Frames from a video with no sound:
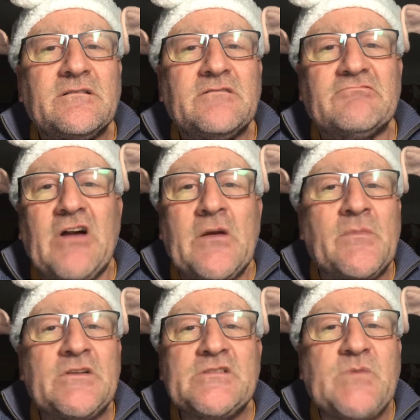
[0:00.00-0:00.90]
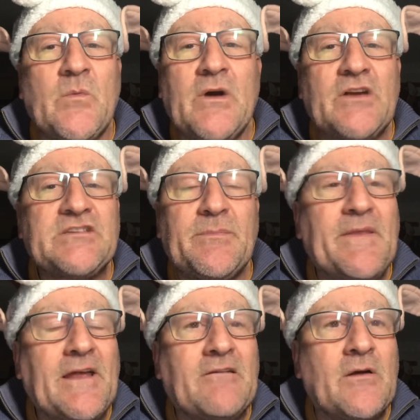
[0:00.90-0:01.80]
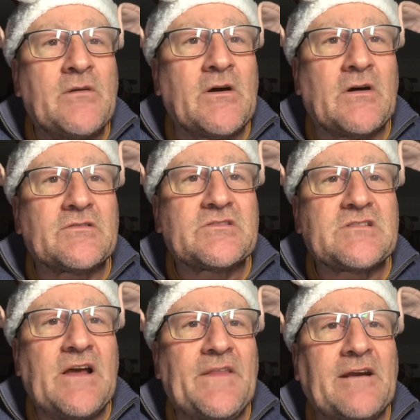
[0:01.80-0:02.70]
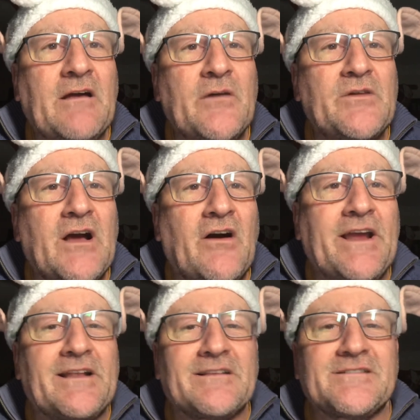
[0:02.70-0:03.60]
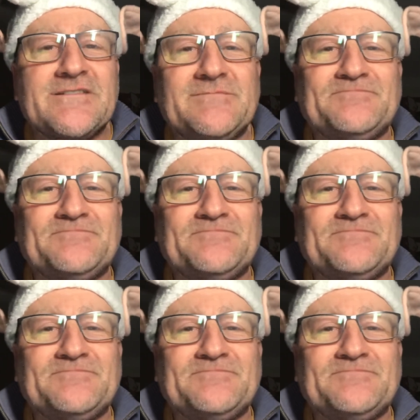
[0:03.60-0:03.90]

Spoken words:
Romans were worshipping their own gods and their own idols.